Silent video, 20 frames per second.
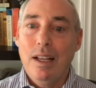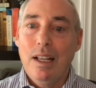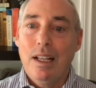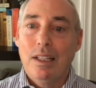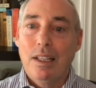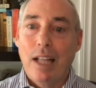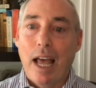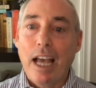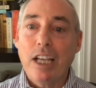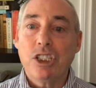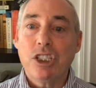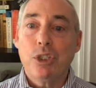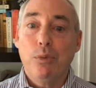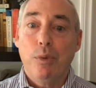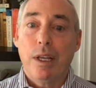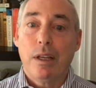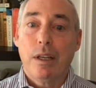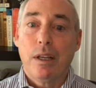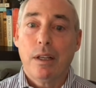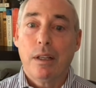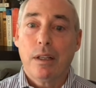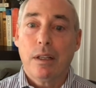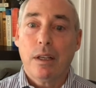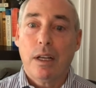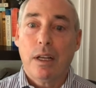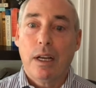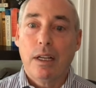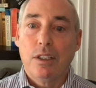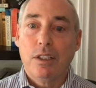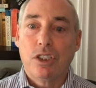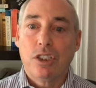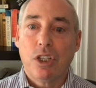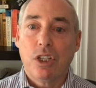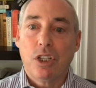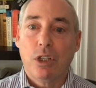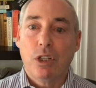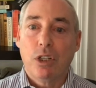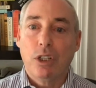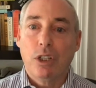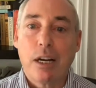Last week, and so let's
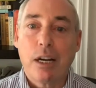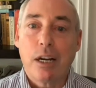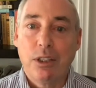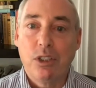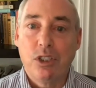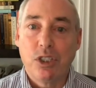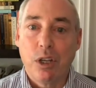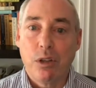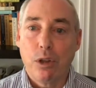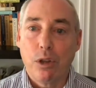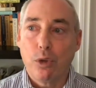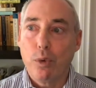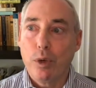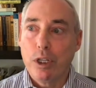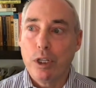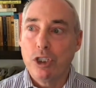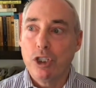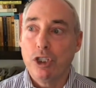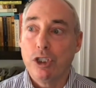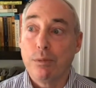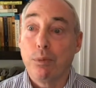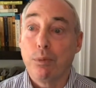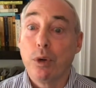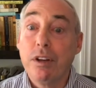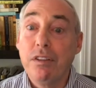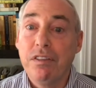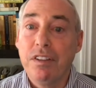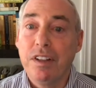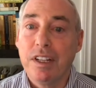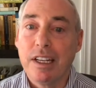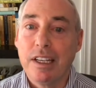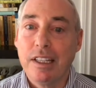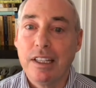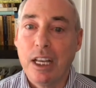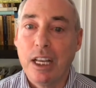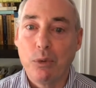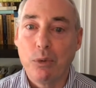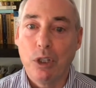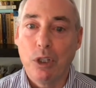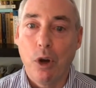talk about those other 3 issues briefly, and then
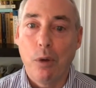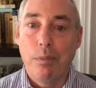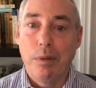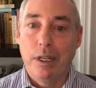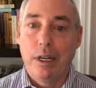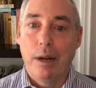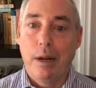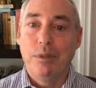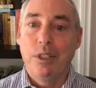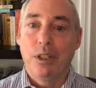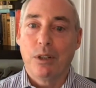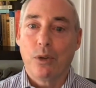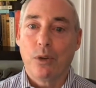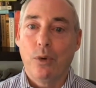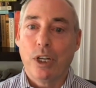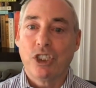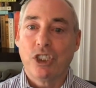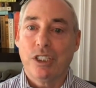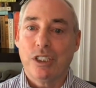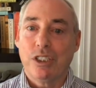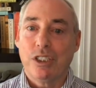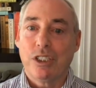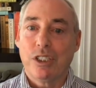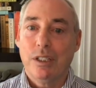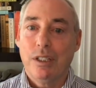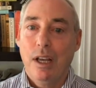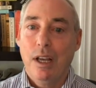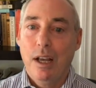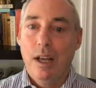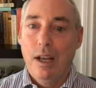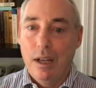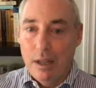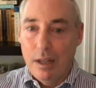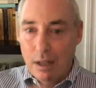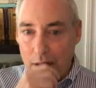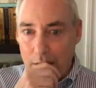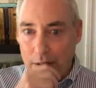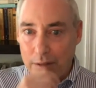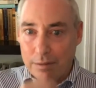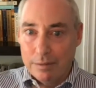we'll open it up to your questions.
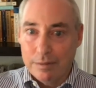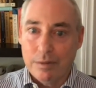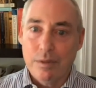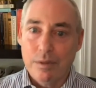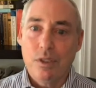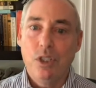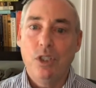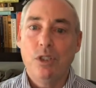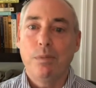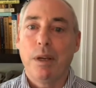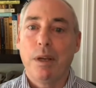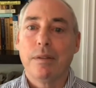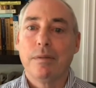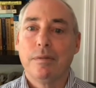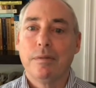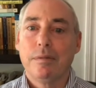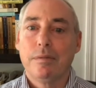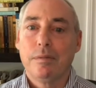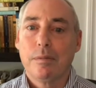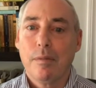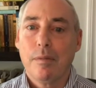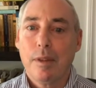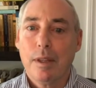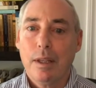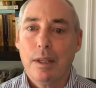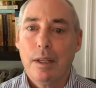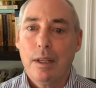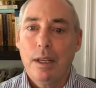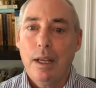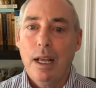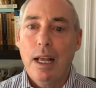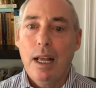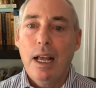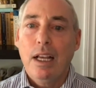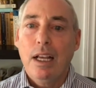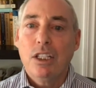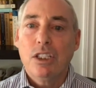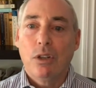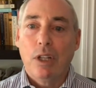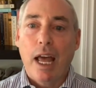Excuse me.
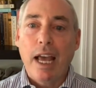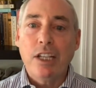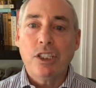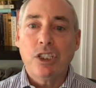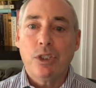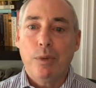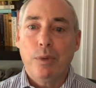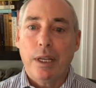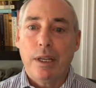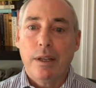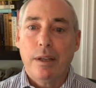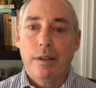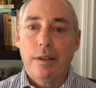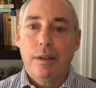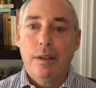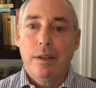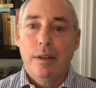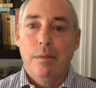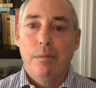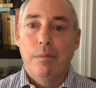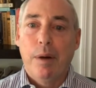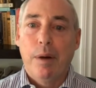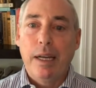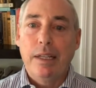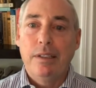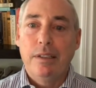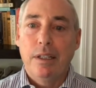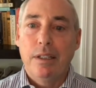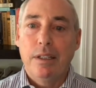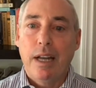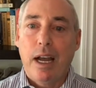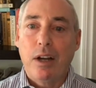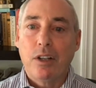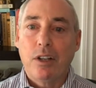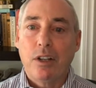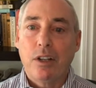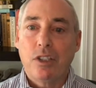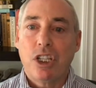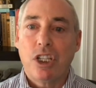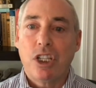So last week, Biden
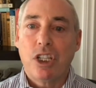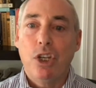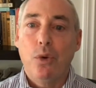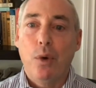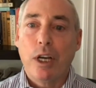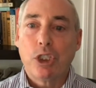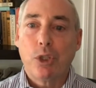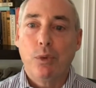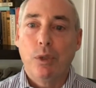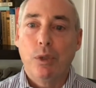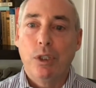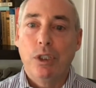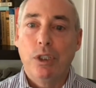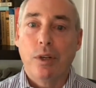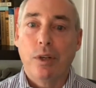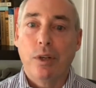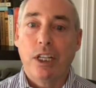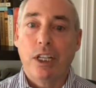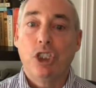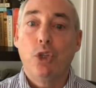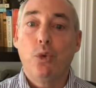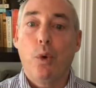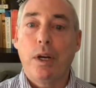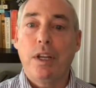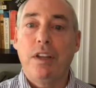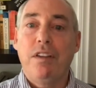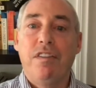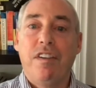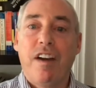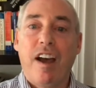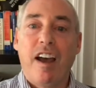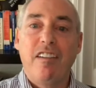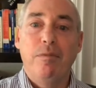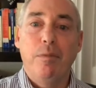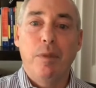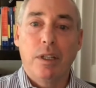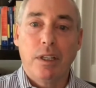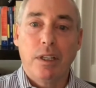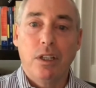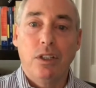announced the US would donate 25
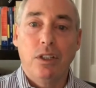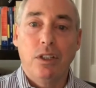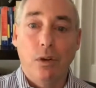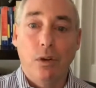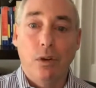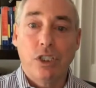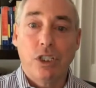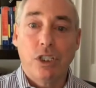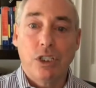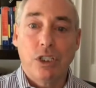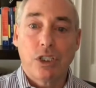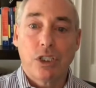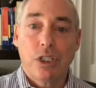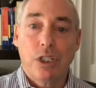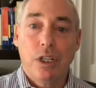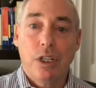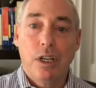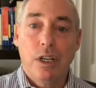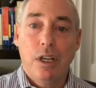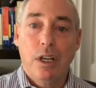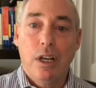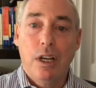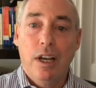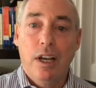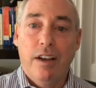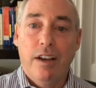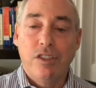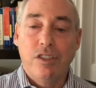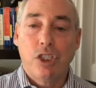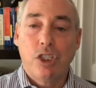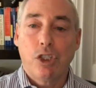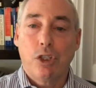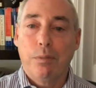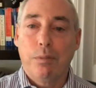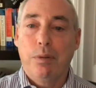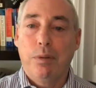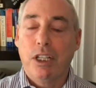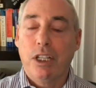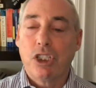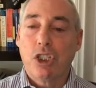million doses of
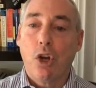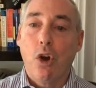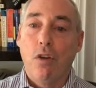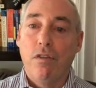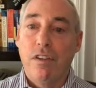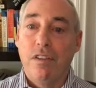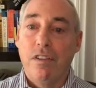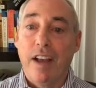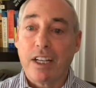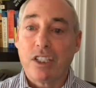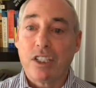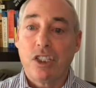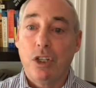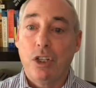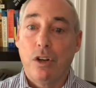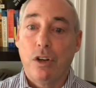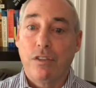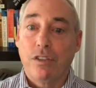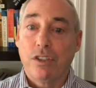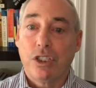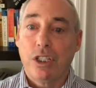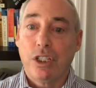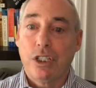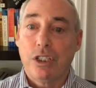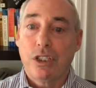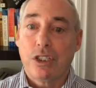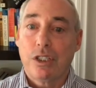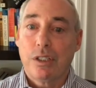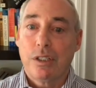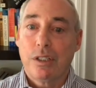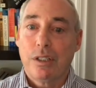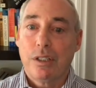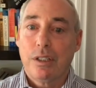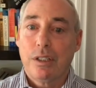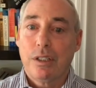surplus COVID vaccine overseas.